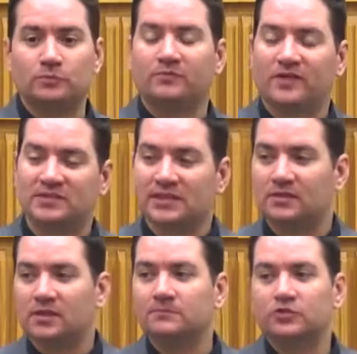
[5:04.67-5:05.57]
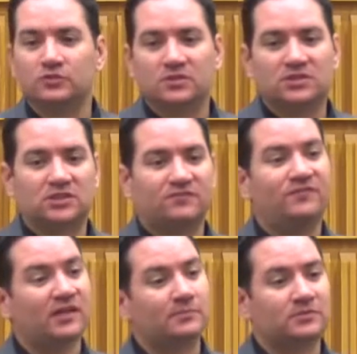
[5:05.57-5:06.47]
supervised the LLM students,
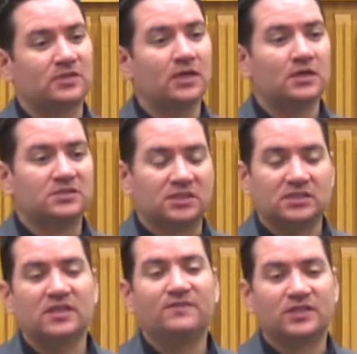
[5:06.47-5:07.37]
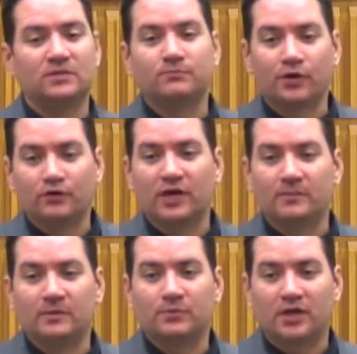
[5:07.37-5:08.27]
developed significant
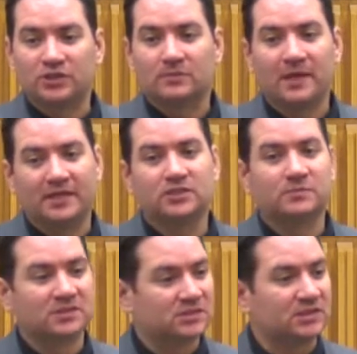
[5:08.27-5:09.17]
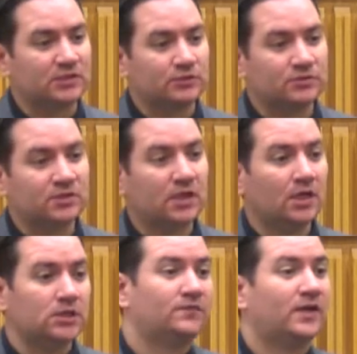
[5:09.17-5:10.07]
program and project management skills,
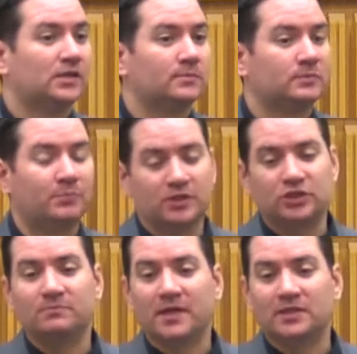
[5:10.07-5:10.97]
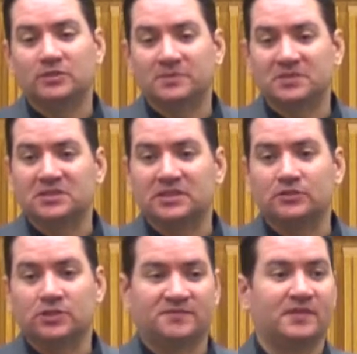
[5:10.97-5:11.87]
developed budget management
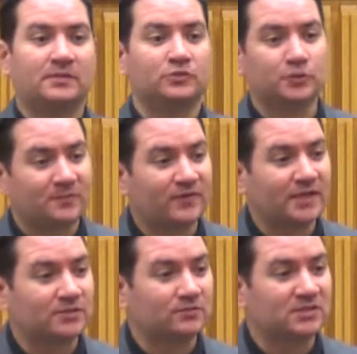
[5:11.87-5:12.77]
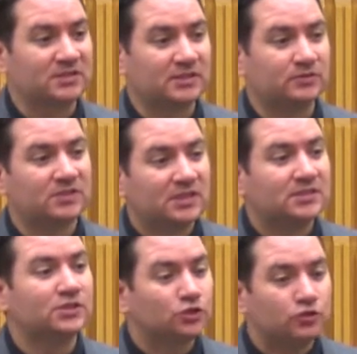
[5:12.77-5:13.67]
skills, developed supervisory skills,
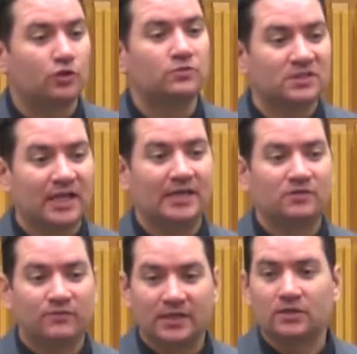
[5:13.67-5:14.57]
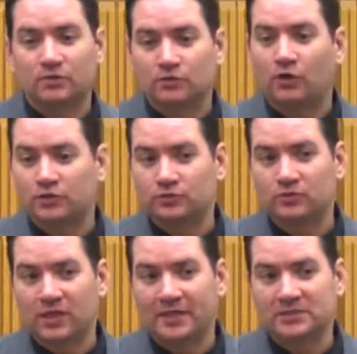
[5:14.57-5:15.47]
things that you don't get in regular law
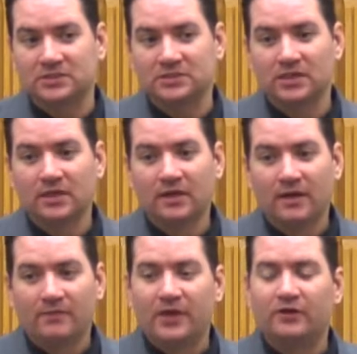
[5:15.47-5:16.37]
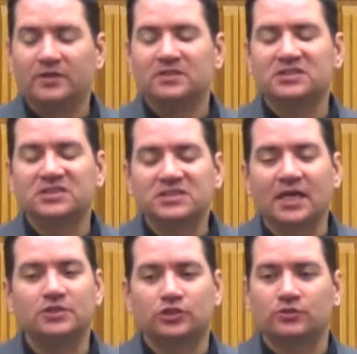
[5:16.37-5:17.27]
school classes that are
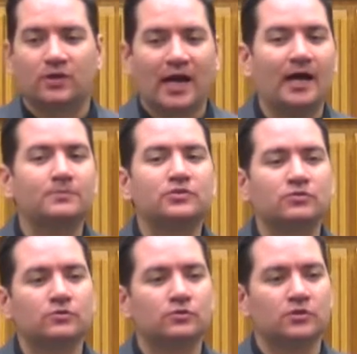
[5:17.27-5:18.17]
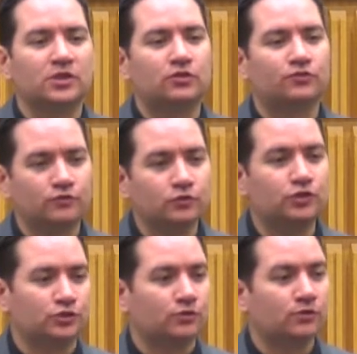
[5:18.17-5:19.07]
essential, absolutely
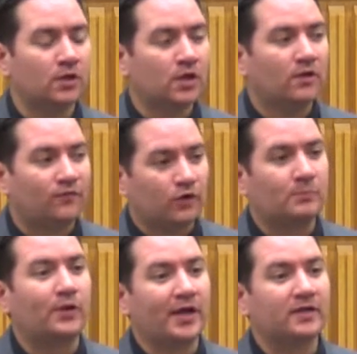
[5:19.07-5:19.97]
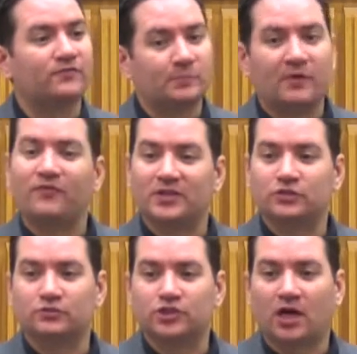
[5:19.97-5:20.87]
crucial for applying for
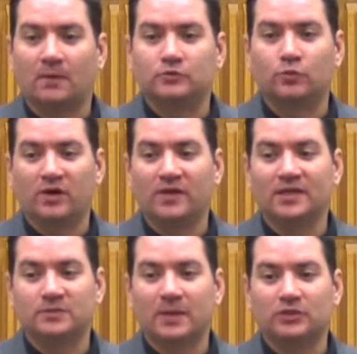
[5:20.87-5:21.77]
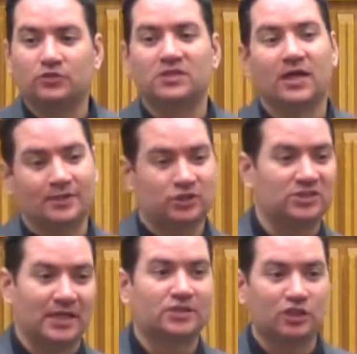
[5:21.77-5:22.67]
professional jobs where they expect you to not
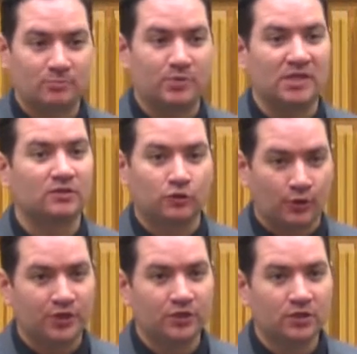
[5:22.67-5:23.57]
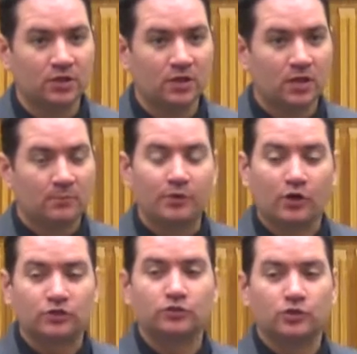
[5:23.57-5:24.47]
just actually be a lawyer, but
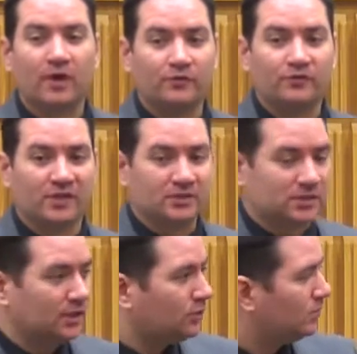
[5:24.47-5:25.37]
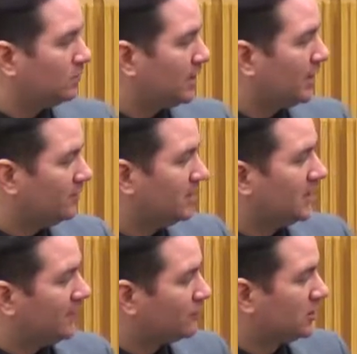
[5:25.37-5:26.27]
also do other things. I know Katerina and
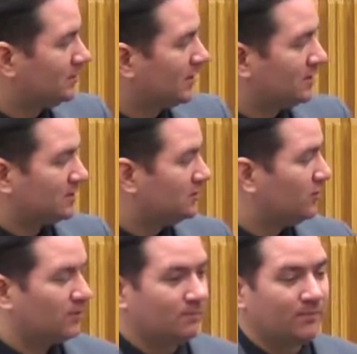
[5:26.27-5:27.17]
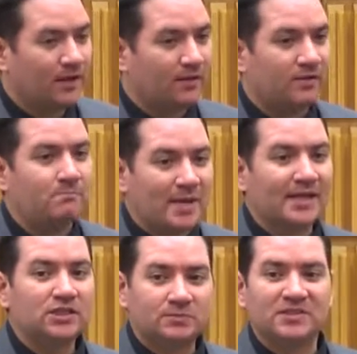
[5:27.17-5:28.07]
I have talked about this, you know, the
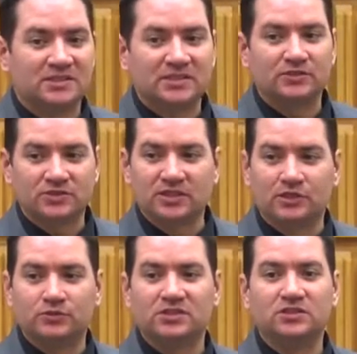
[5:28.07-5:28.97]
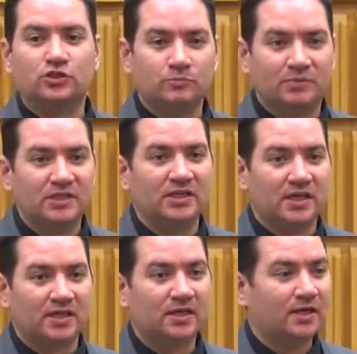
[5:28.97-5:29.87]
management skills that goes into
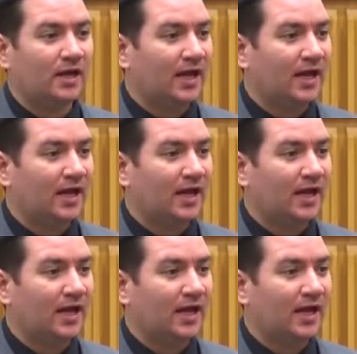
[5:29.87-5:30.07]
being